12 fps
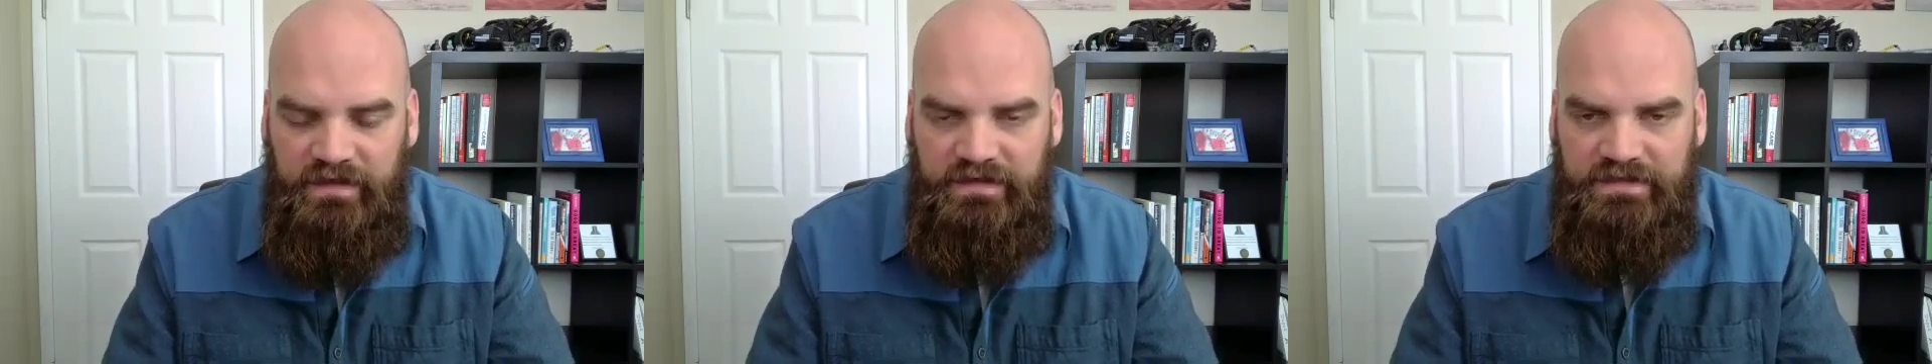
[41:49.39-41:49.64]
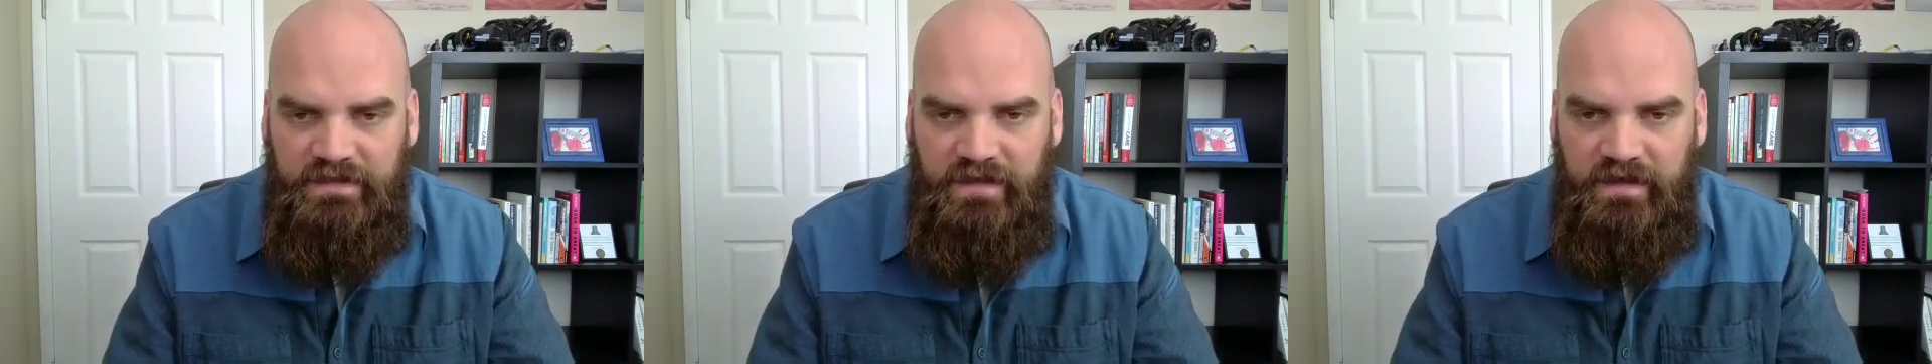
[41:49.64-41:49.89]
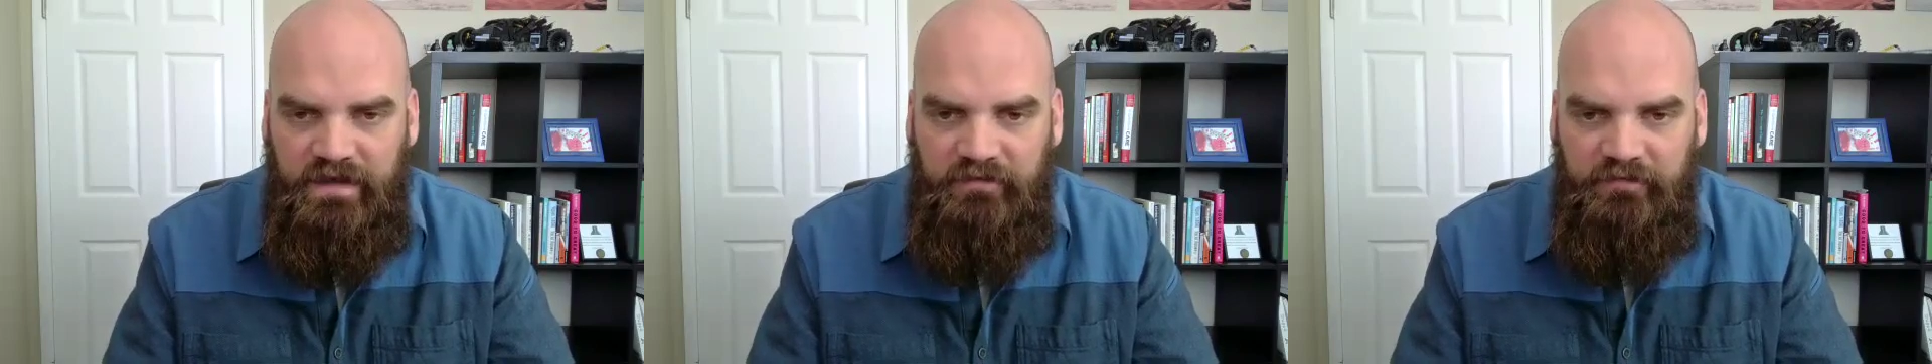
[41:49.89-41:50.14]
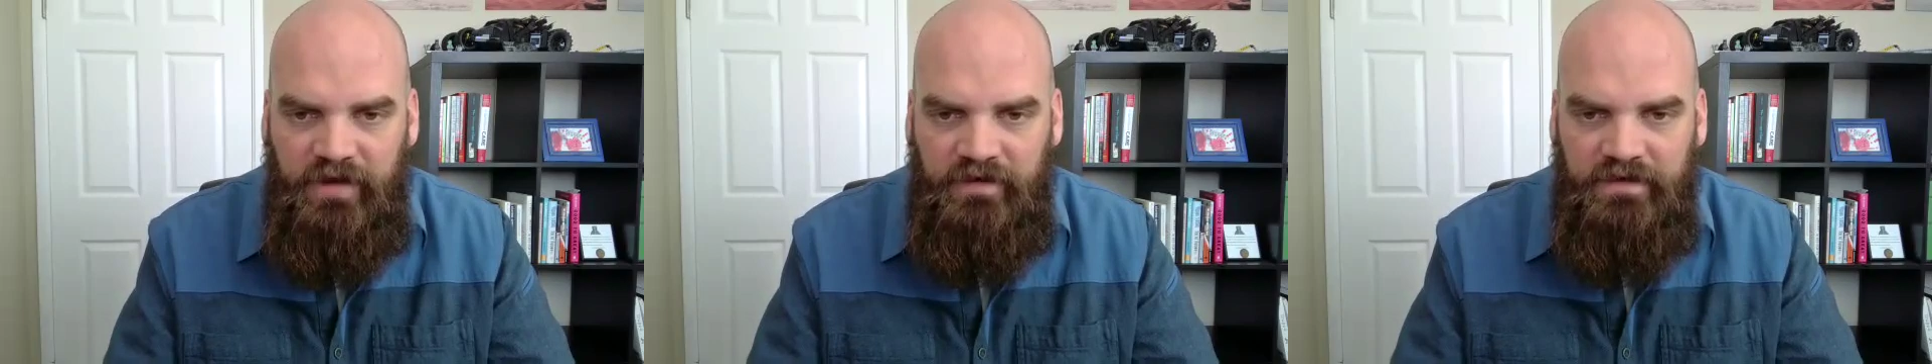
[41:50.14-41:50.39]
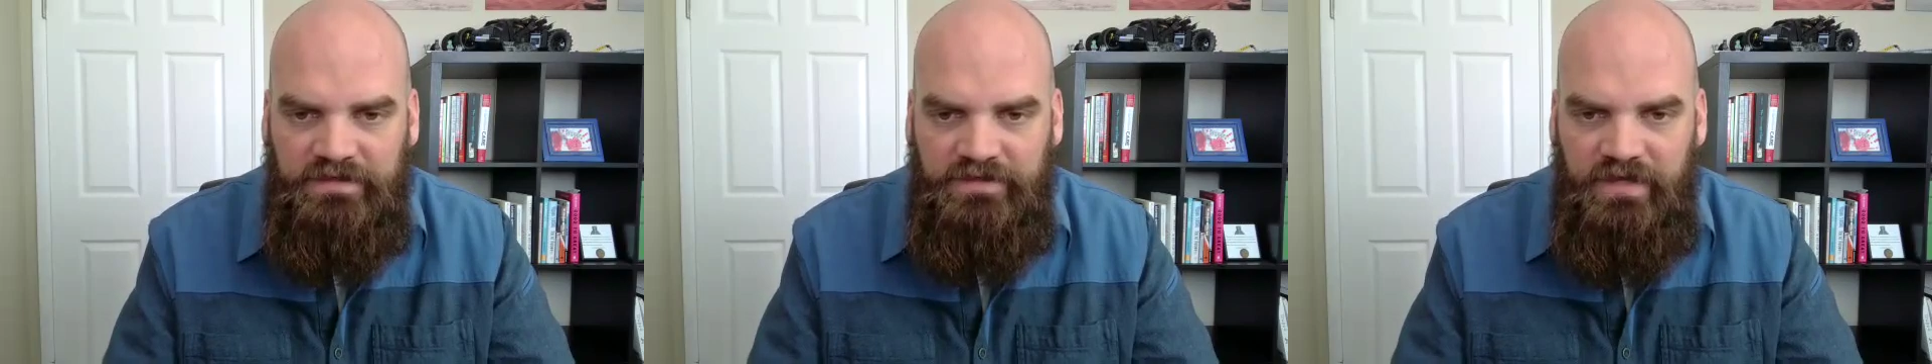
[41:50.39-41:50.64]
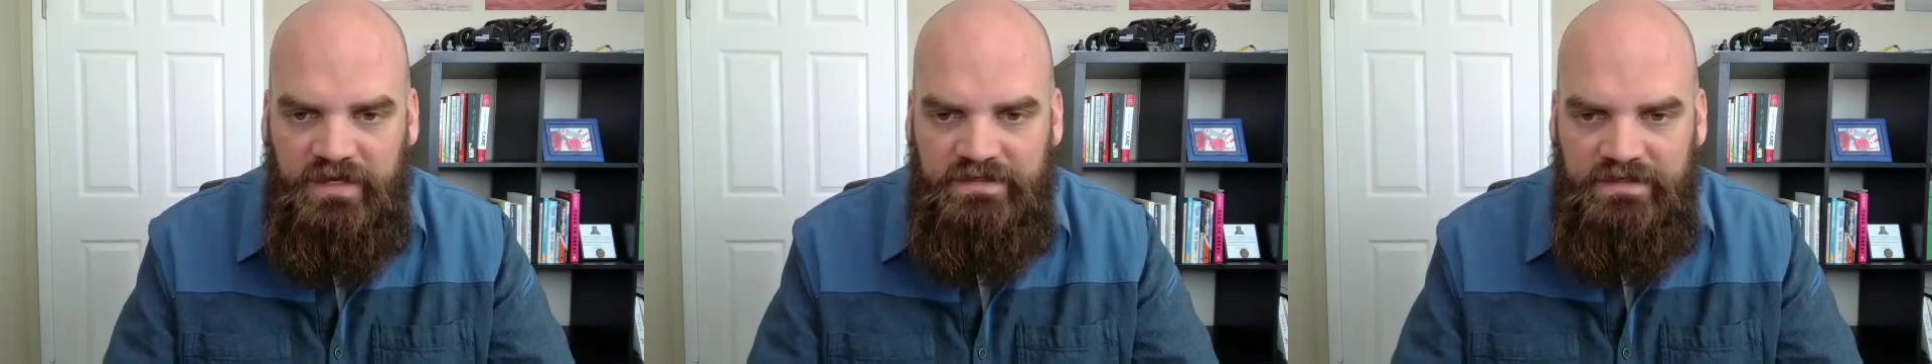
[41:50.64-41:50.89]
things like fairness,
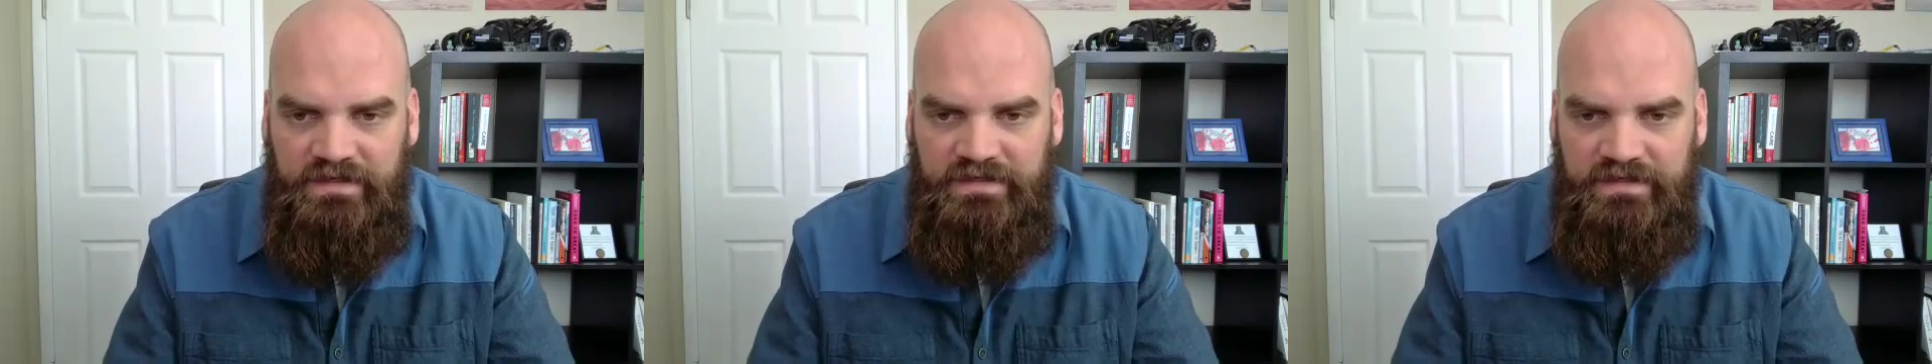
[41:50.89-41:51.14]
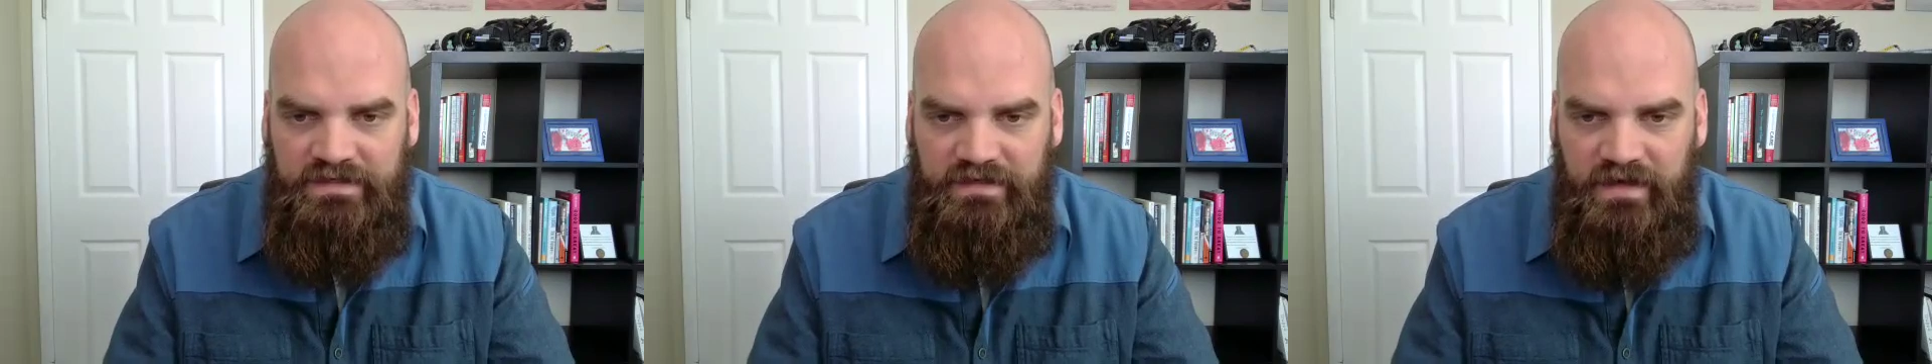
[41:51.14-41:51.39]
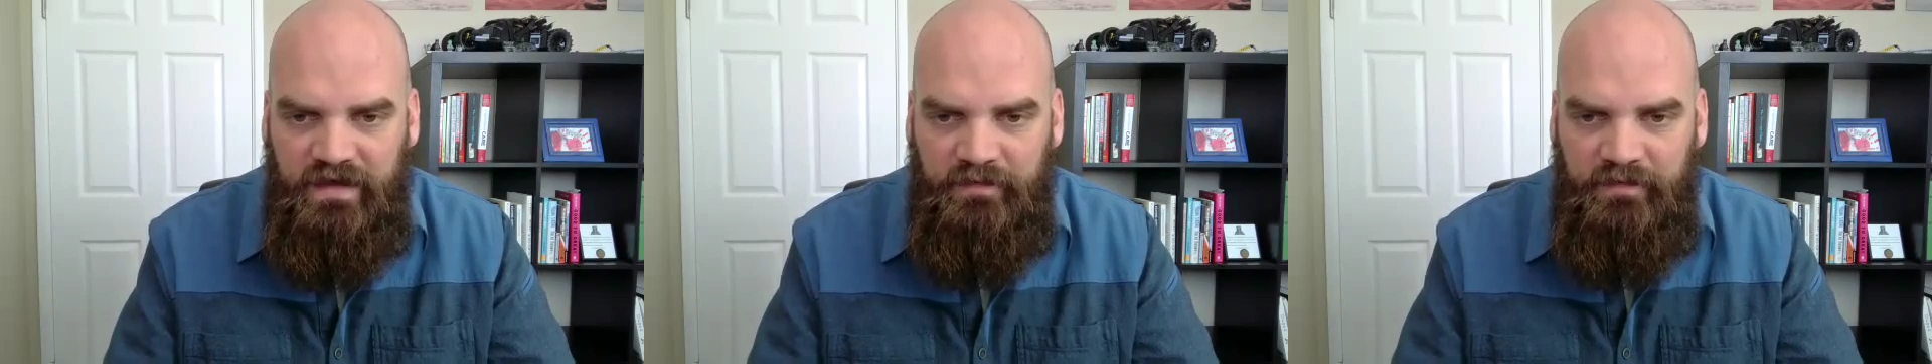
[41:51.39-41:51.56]
justice,